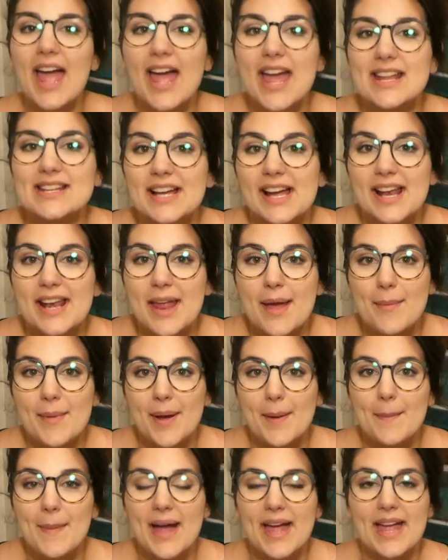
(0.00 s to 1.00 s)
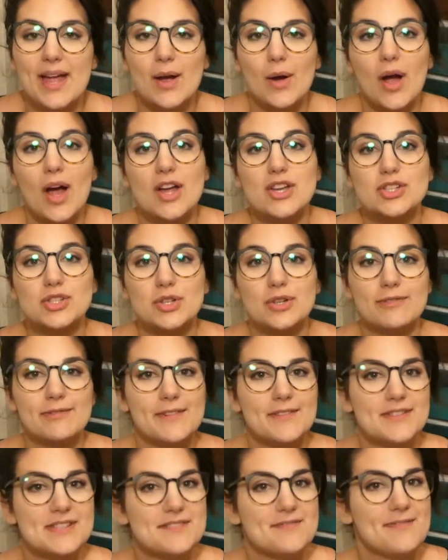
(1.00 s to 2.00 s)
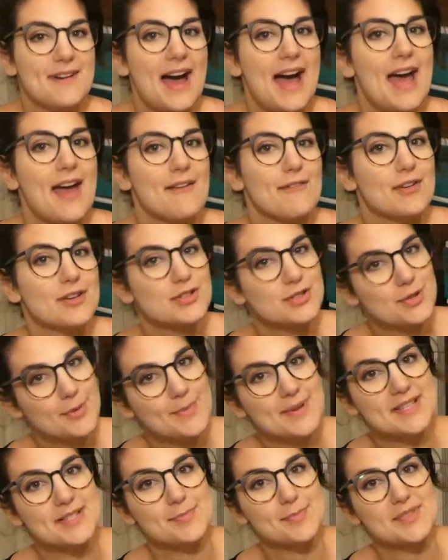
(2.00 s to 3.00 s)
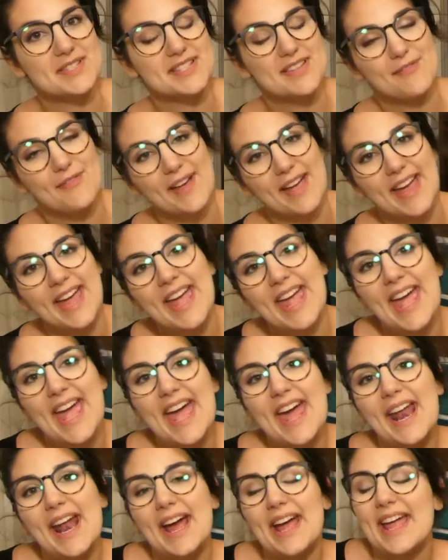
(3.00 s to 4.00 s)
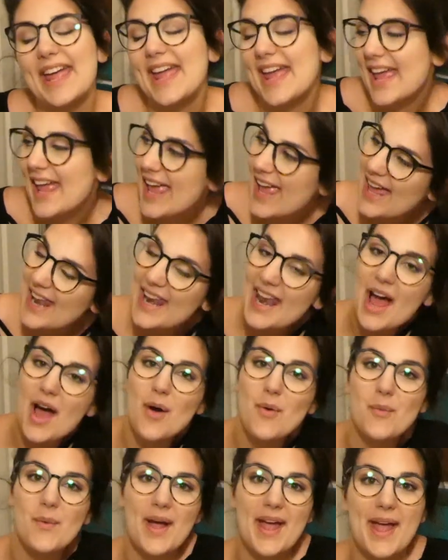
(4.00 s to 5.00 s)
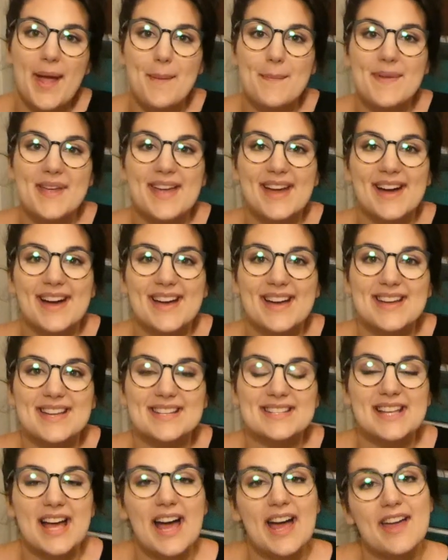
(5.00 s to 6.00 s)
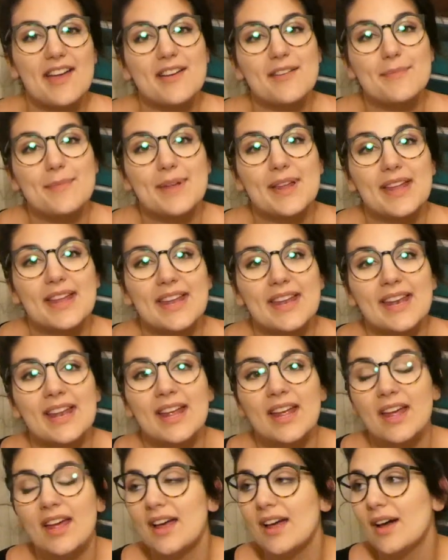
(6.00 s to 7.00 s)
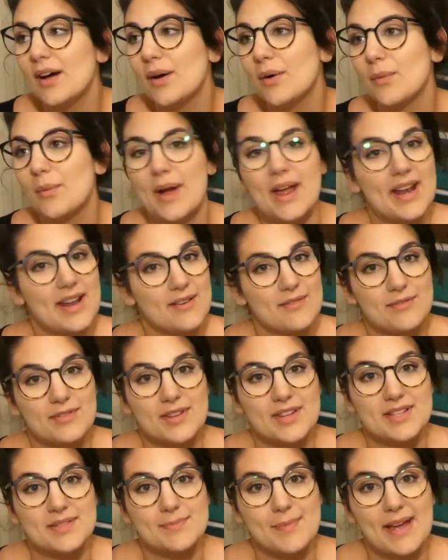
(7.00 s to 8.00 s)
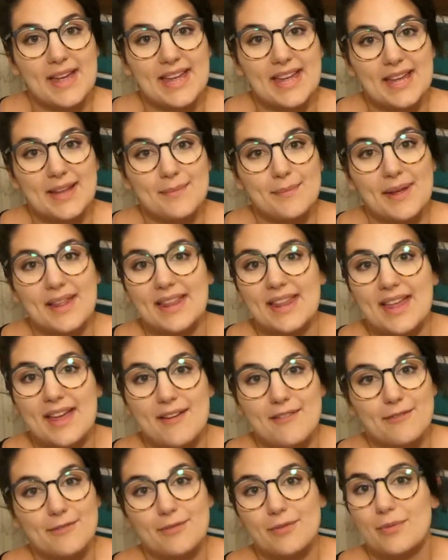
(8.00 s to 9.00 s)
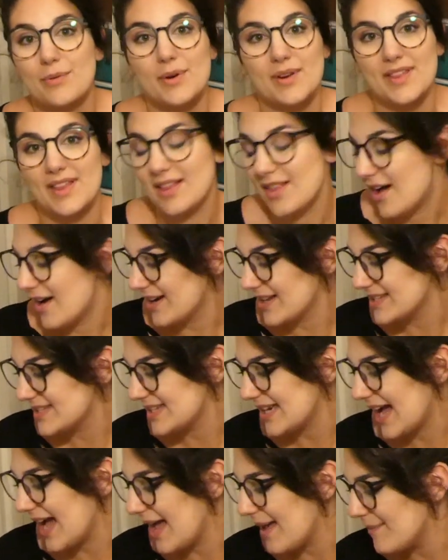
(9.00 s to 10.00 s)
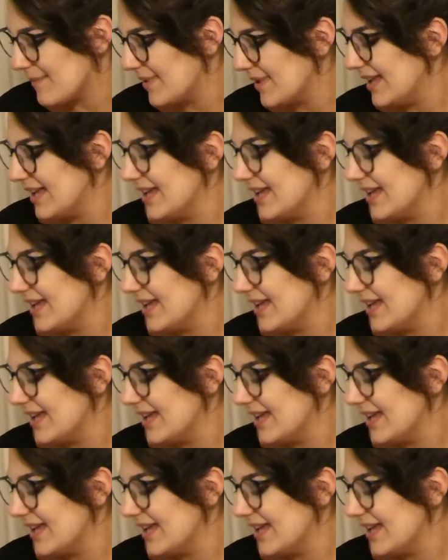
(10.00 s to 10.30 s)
a dynamic mic, a Shure 55 to be specific, and I cannot wait because I have been waiting for this mic in my life for the longest time.